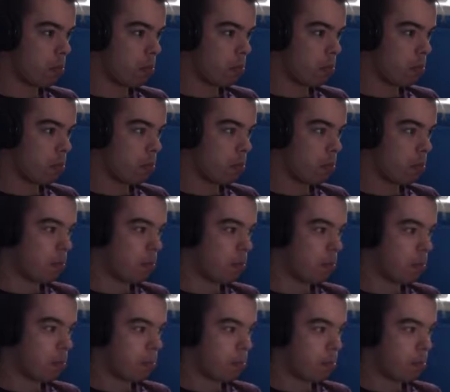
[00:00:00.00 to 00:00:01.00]

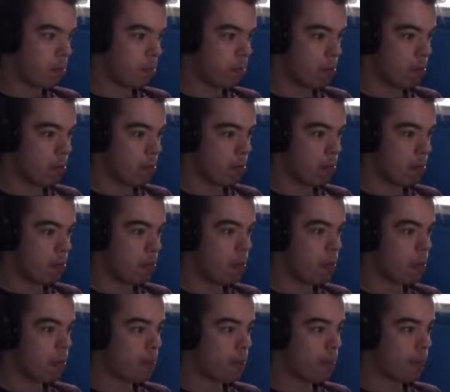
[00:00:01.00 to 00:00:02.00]

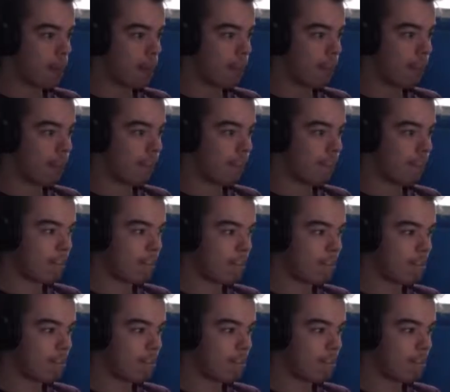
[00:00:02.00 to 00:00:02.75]
[no speech]